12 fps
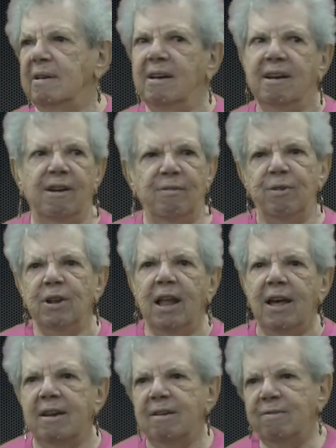of a
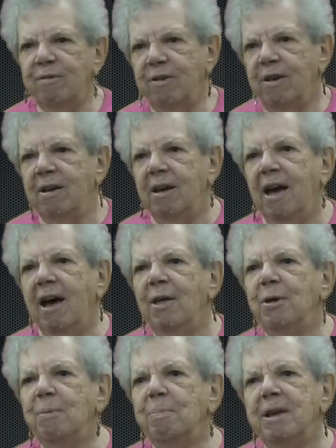lot of
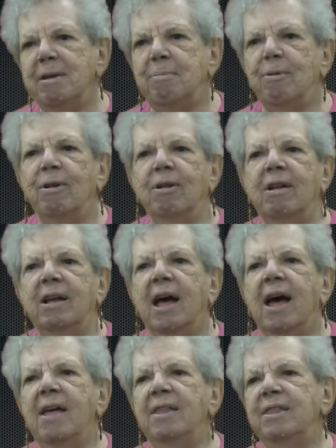other people
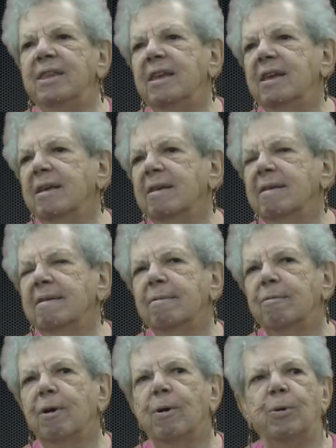on the
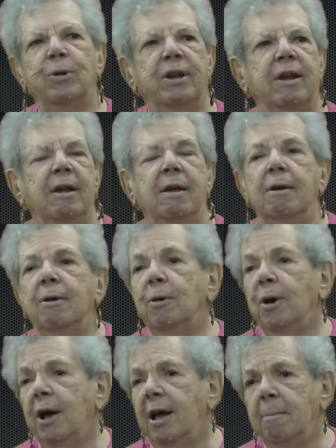route.
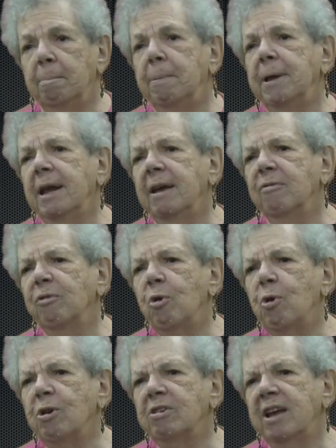But I, of
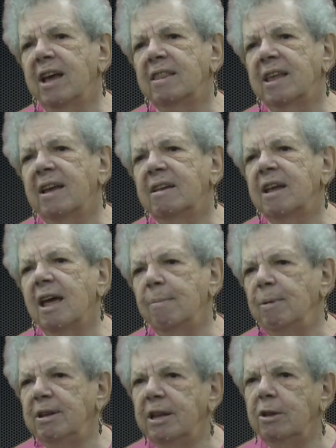course, at that time,
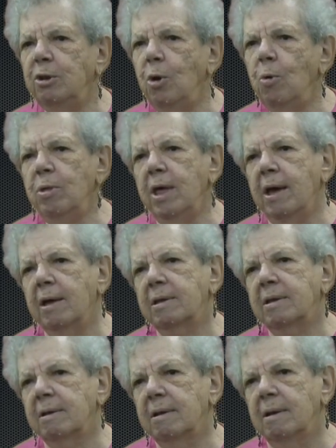I didn't know that.
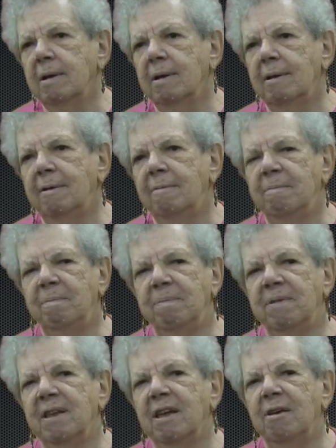
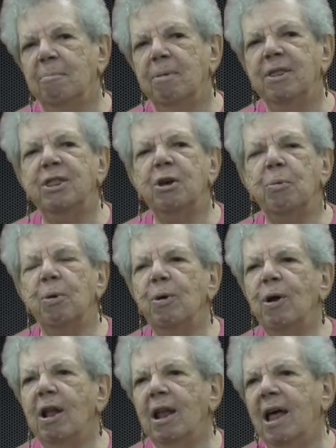but there were
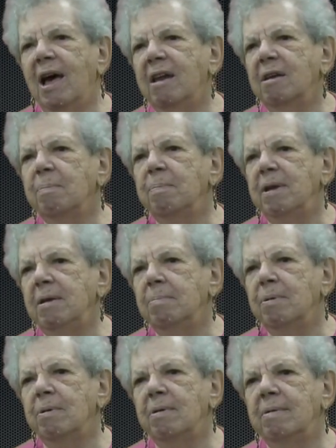a lot of
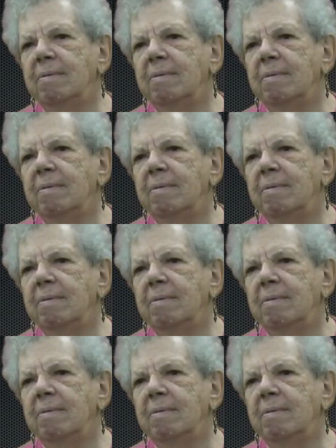people.